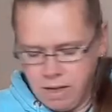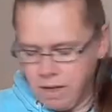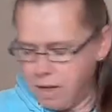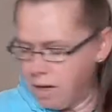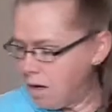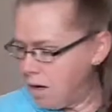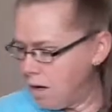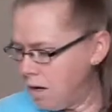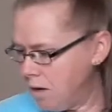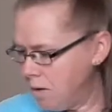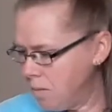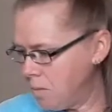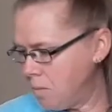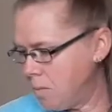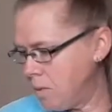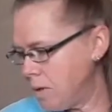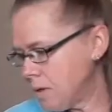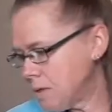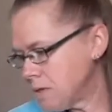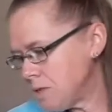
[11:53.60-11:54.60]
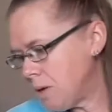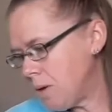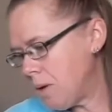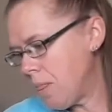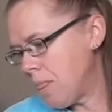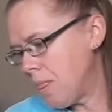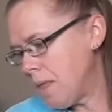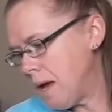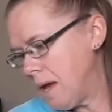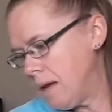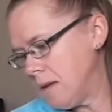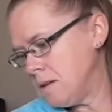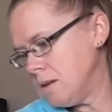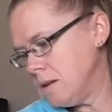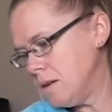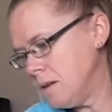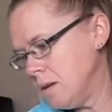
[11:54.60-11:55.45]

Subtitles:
I worked on that